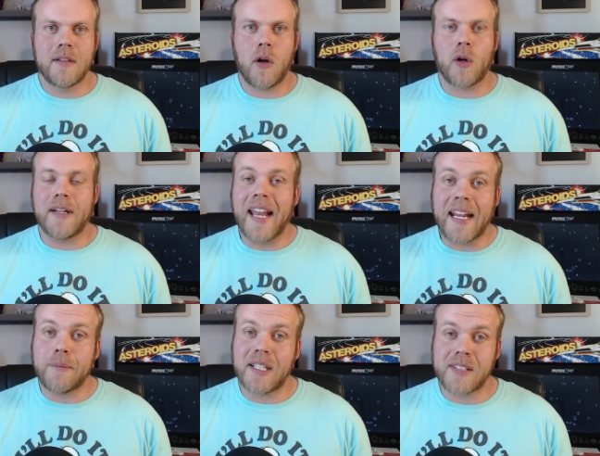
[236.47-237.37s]
or
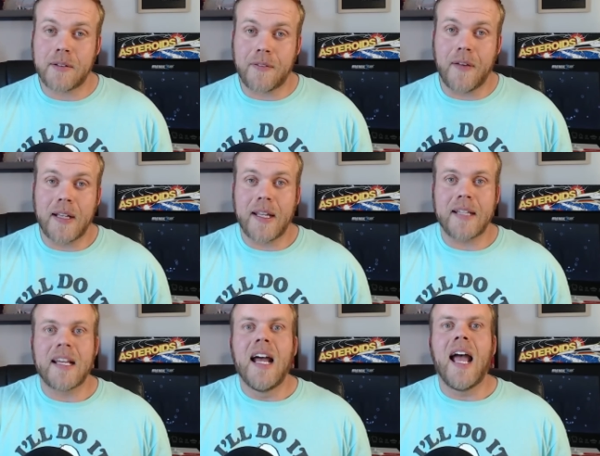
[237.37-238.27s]
named as a defendant
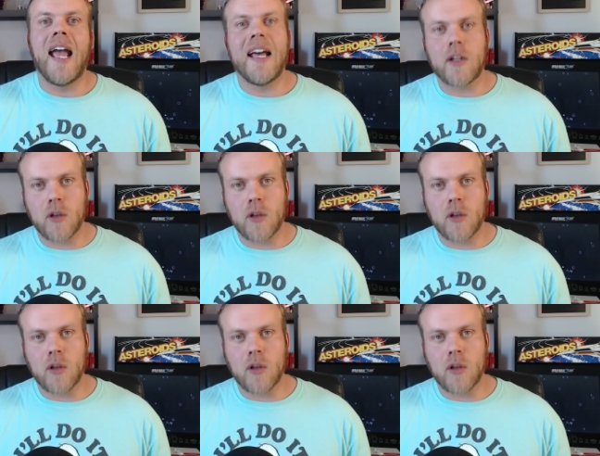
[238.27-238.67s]
in a